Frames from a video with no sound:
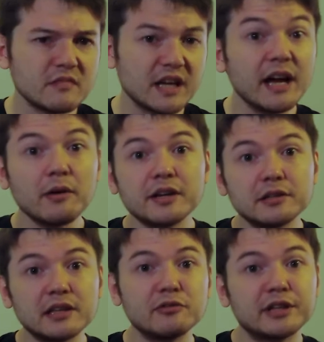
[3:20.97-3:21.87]
Now, a
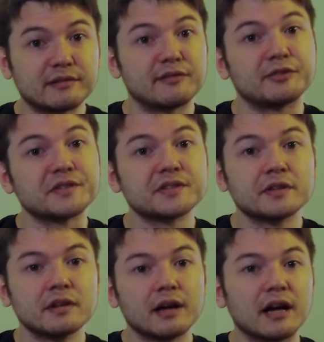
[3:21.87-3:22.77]
good leveling reference
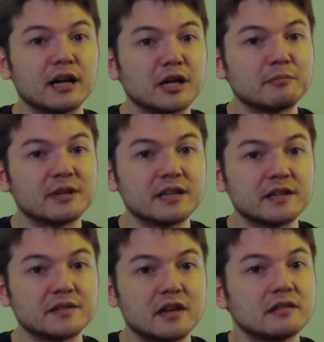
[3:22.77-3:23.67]

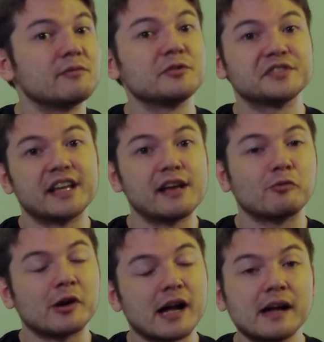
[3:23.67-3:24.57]
is
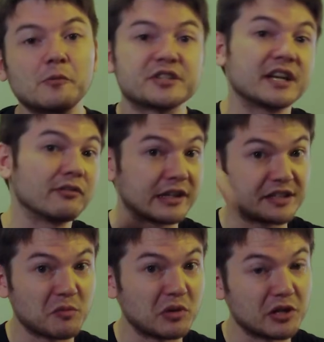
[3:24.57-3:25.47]
levels.fyi, which I have linked
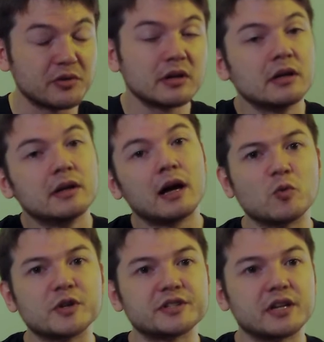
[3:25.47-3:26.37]
down below,
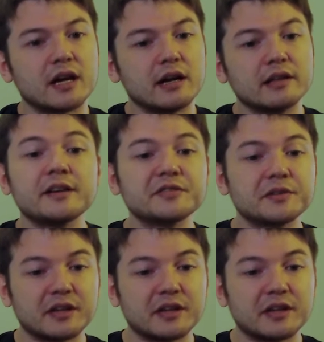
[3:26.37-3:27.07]
which allows you to